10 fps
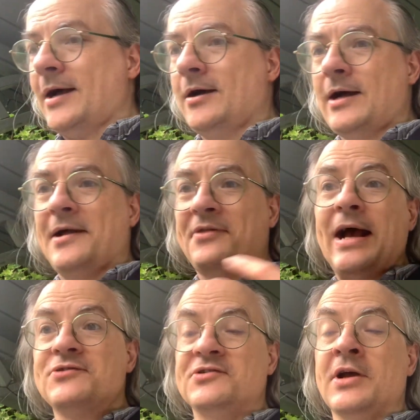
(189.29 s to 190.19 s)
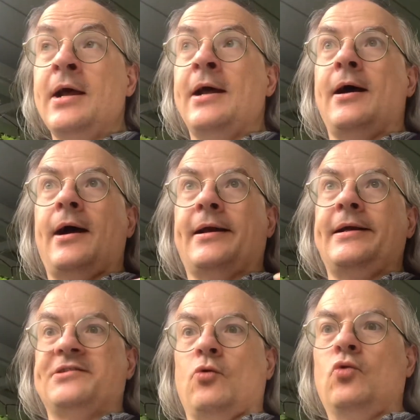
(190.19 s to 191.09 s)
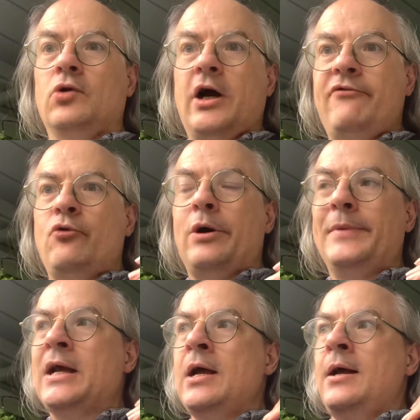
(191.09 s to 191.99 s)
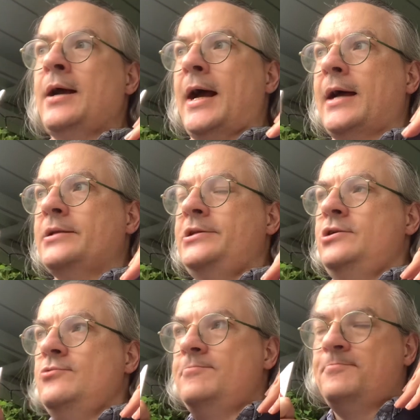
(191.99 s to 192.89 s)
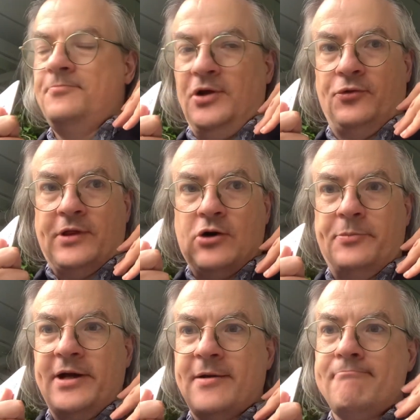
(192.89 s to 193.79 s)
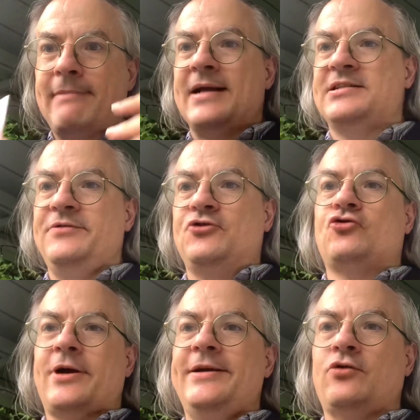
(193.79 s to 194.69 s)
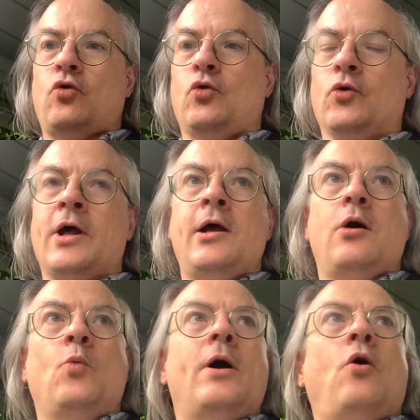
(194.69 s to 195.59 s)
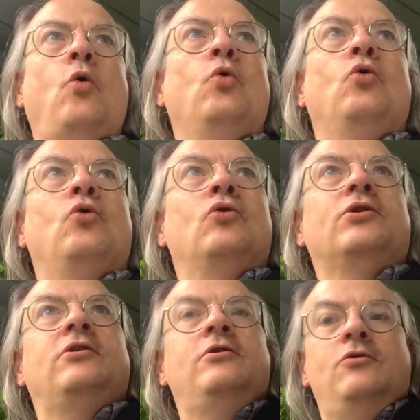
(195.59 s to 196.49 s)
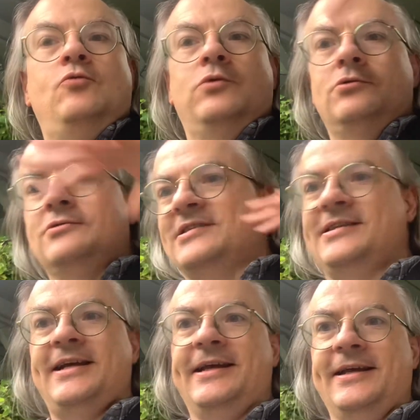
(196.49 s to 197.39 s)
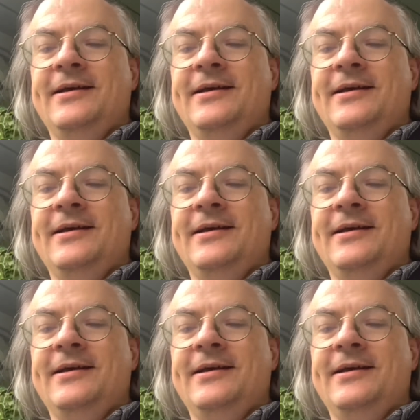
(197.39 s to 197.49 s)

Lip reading: and thousands, and it's all overwhelming, and there'll be a massive trade hall where all you will see